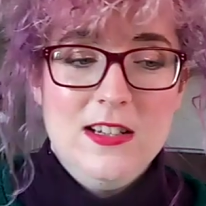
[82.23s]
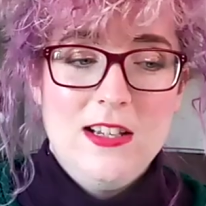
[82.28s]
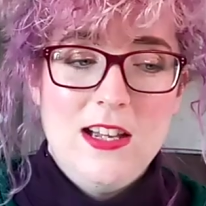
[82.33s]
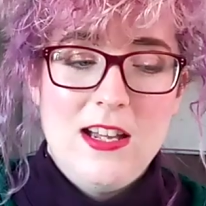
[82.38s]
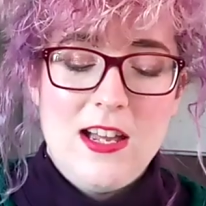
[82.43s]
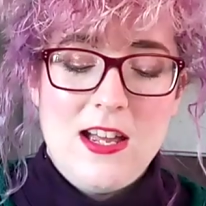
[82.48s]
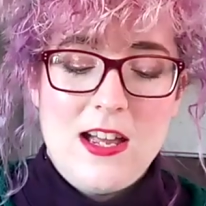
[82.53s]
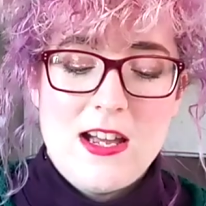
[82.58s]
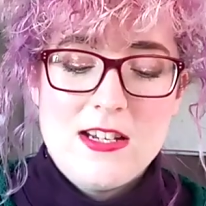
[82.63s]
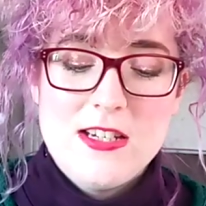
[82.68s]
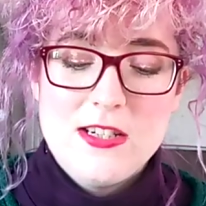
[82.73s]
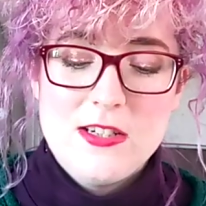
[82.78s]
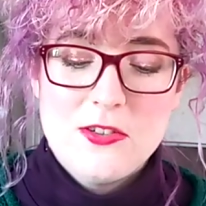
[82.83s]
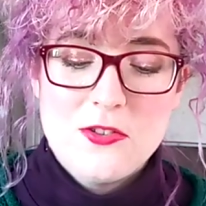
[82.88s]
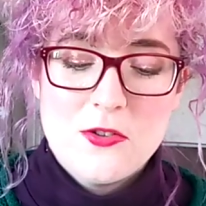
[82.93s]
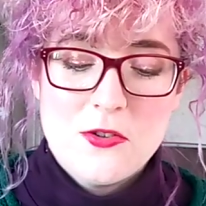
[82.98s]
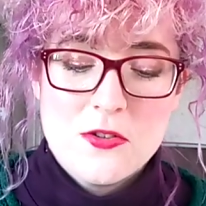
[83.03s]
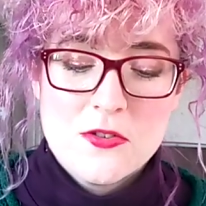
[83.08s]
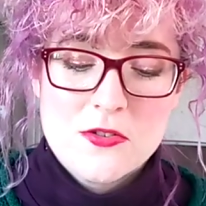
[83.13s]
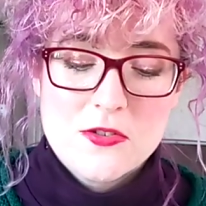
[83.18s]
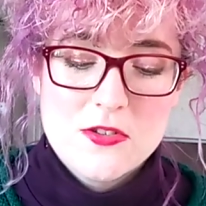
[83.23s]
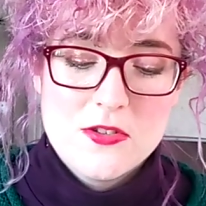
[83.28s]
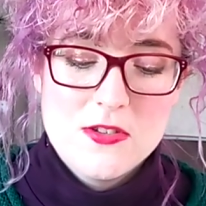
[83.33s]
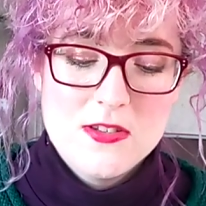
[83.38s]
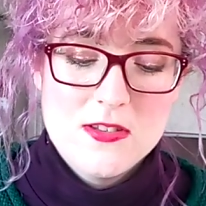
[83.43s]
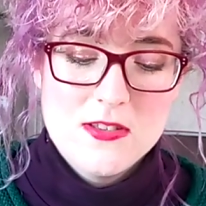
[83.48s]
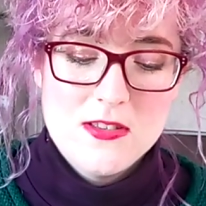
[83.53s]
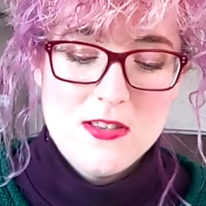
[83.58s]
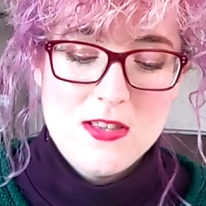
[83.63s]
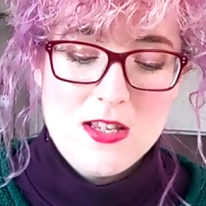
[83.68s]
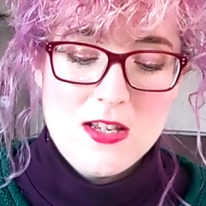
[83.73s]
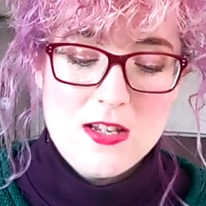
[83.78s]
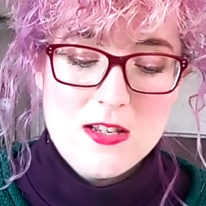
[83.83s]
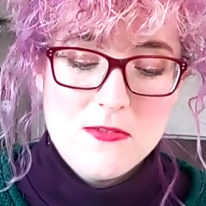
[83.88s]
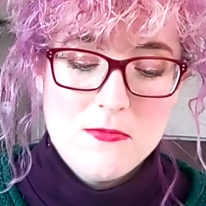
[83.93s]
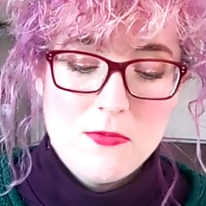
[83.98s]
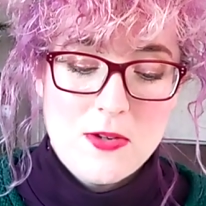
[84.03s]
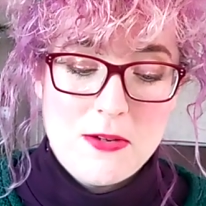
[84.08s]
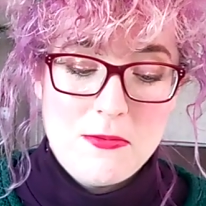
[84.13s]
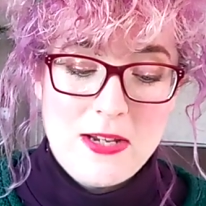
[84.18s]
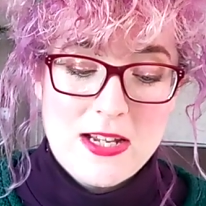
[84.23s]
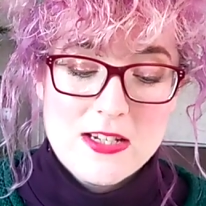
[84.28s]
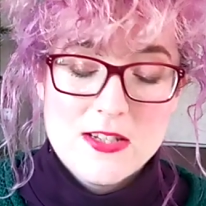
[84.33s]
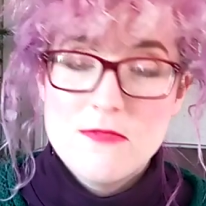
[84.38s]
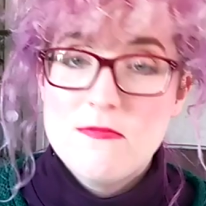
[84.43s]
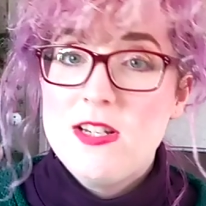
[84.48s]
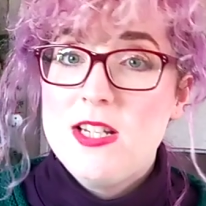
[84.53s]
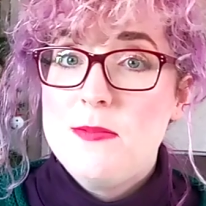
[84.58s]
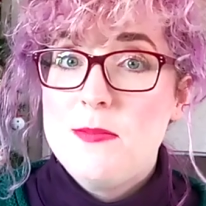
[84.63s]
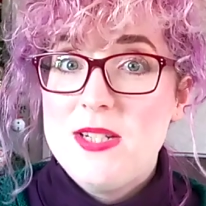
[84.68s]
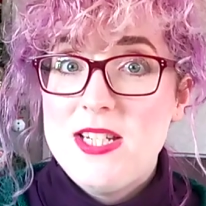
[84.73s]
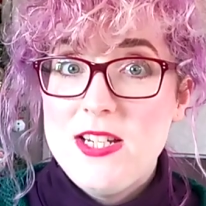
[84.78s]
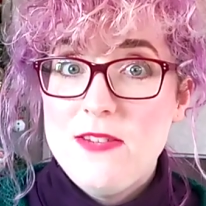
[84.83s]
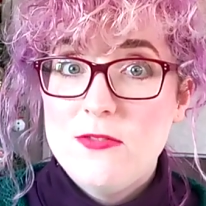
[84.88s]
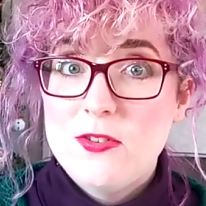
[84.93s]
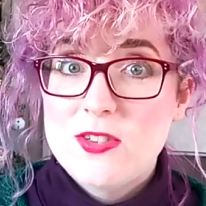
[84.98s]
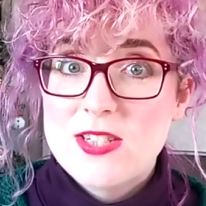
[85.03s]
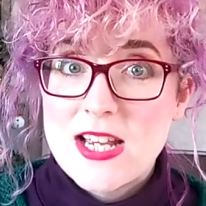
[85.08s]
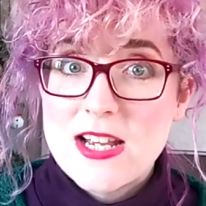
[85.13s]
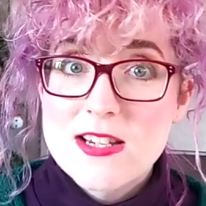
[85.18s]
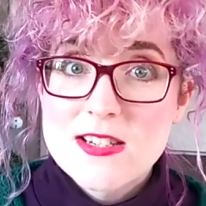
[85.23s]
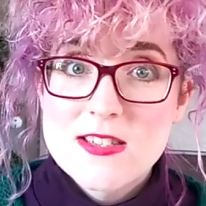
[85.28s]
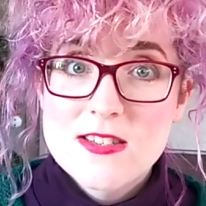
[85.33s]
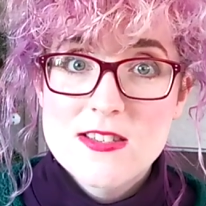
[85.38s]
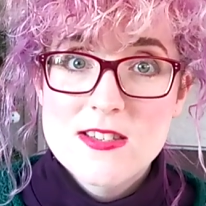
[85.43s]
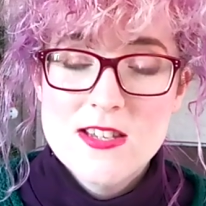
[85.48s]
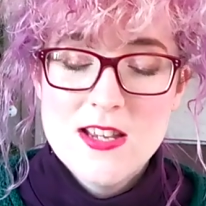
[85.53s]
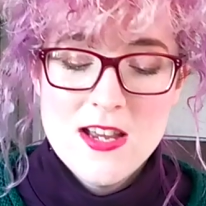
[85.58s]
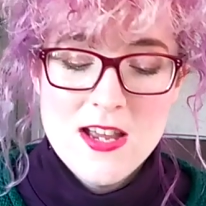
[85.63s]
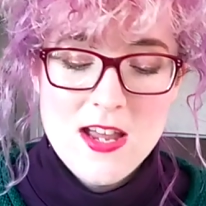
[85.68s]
Uh, I did a course that where we had to read medieval texts